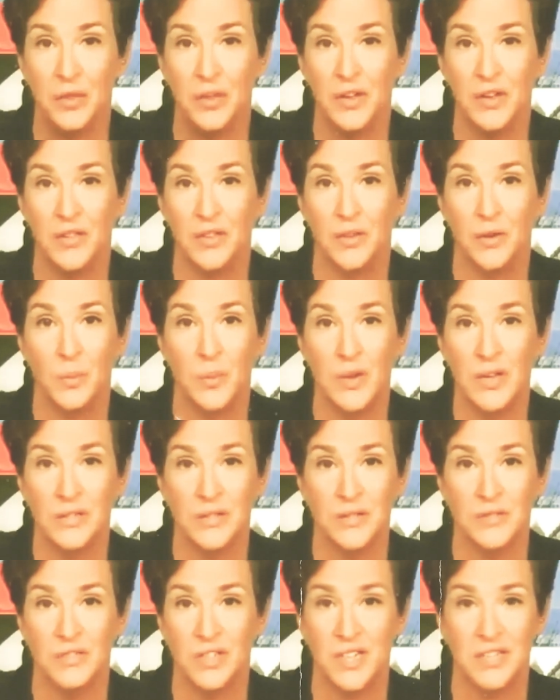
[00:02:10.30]
You know, the
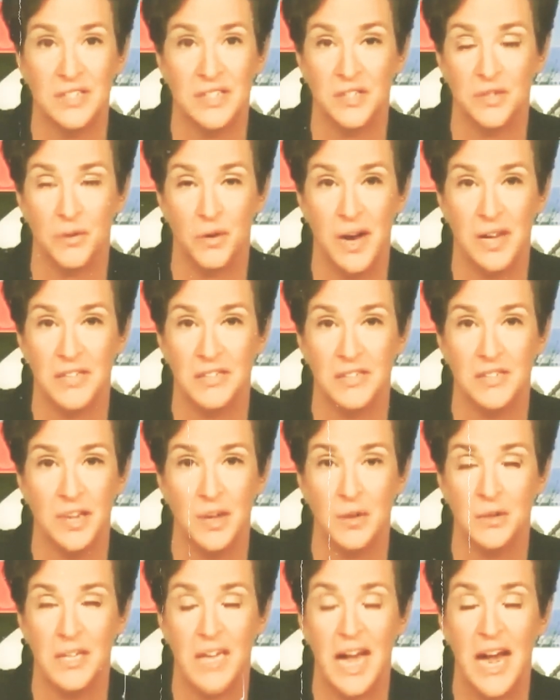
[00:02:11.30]
wheels of justice grind
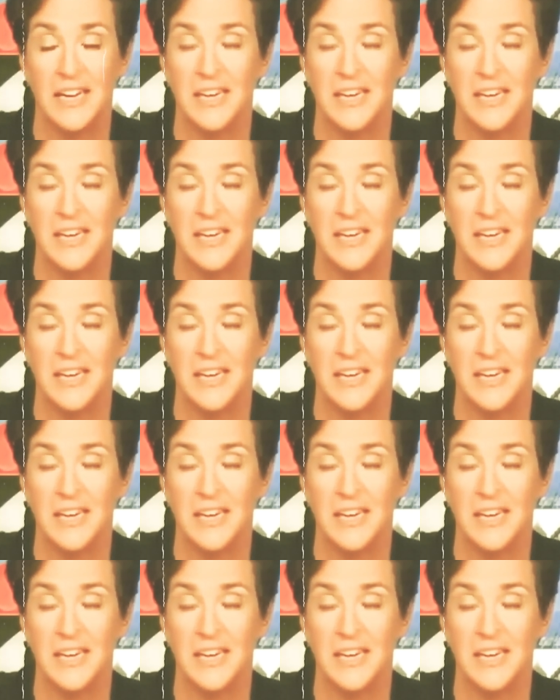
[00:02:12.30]
slowly.